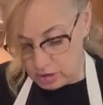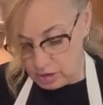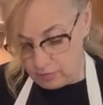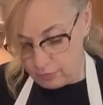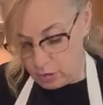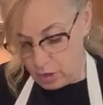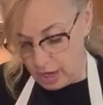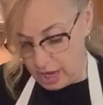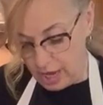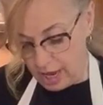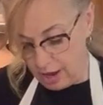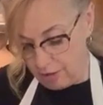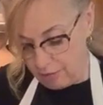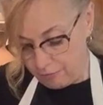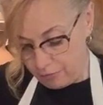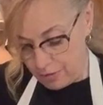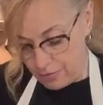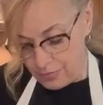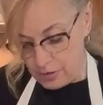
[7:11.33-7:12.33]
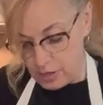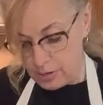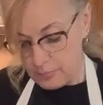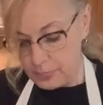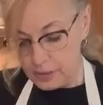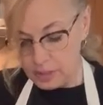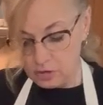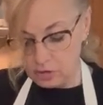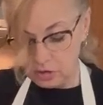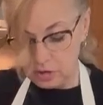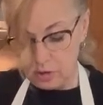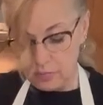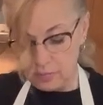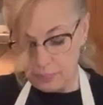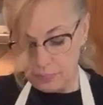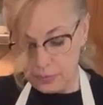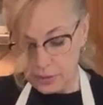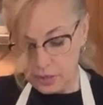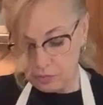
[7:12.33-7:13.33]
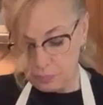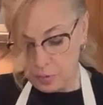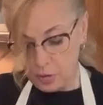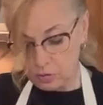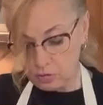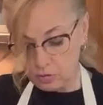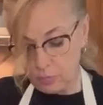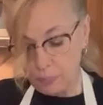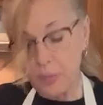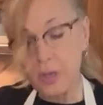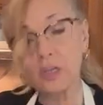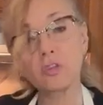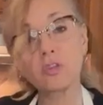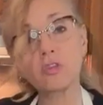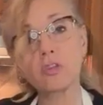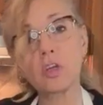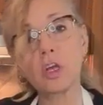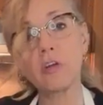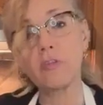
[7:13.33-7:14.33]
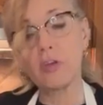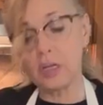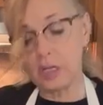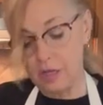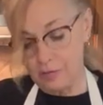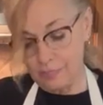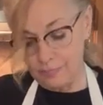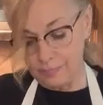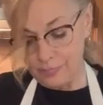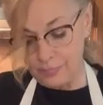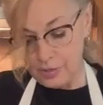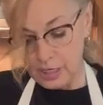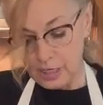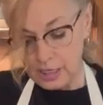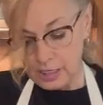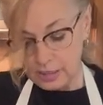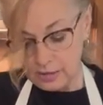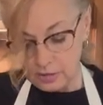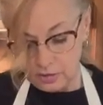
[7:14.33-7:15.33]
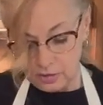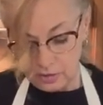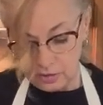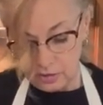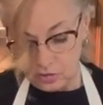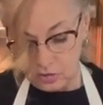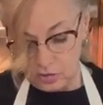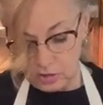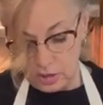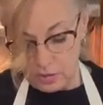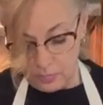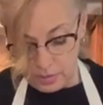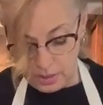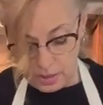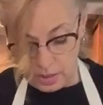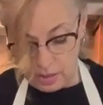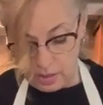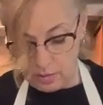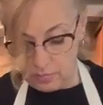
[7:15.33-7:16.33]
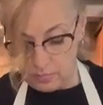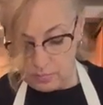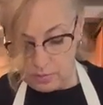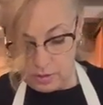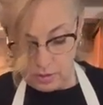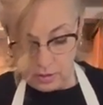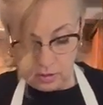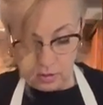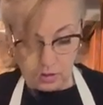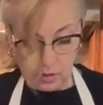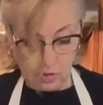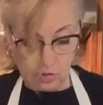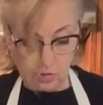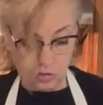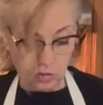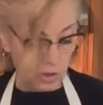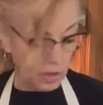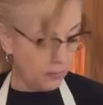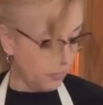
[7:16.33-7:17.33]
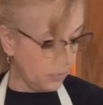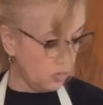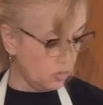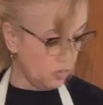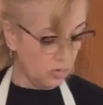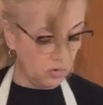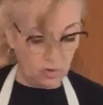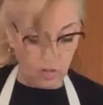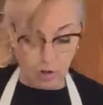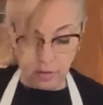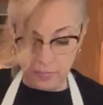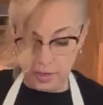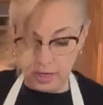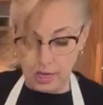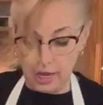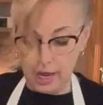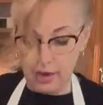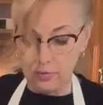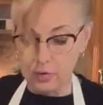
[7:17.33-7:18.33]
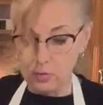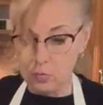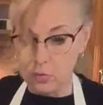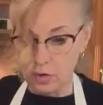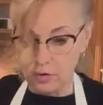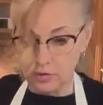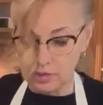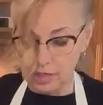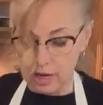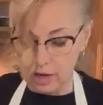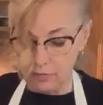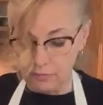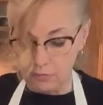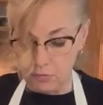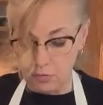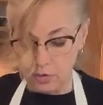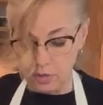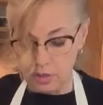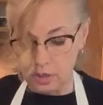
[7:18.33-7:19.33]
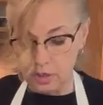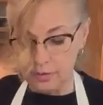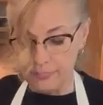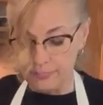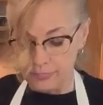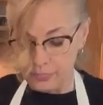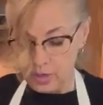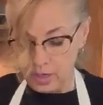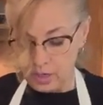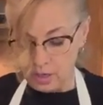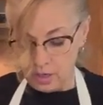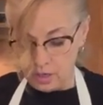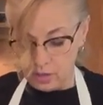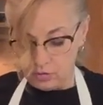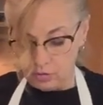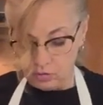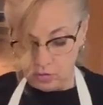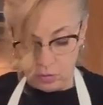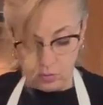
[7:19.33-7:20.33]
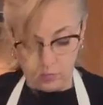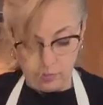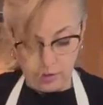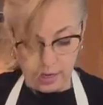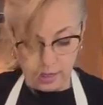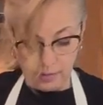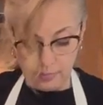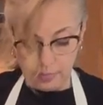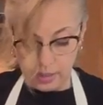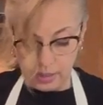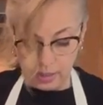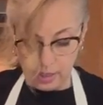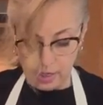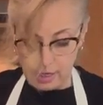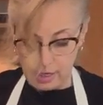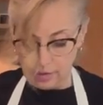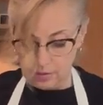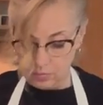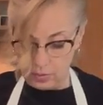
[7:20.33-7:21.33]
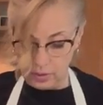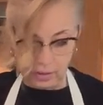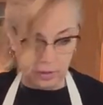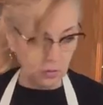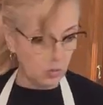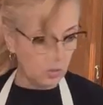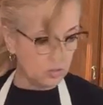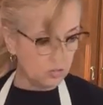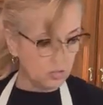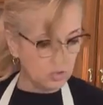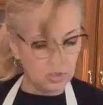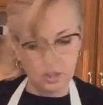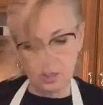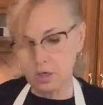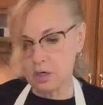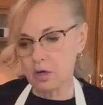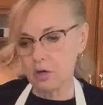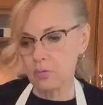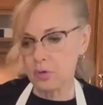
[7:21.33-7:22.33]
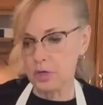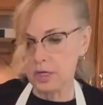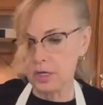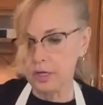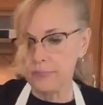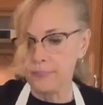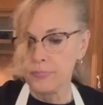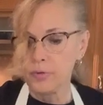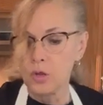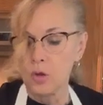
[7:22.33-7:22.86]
If you have, please post the pictures of it and send me some, tell me how it worked out for you. So we've got them cut. We got the ones cut already.